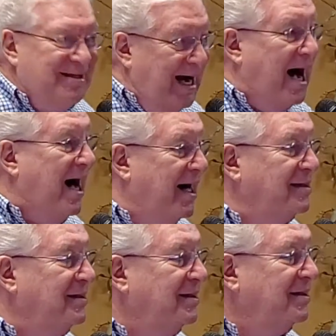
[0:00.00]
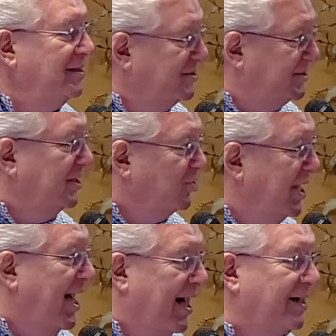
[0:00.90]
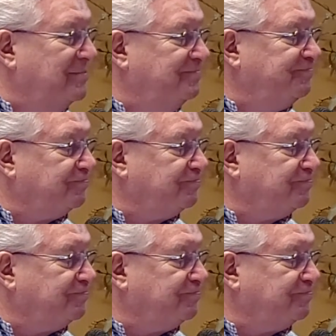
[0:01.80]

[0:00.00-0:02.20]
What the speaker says: God is still God.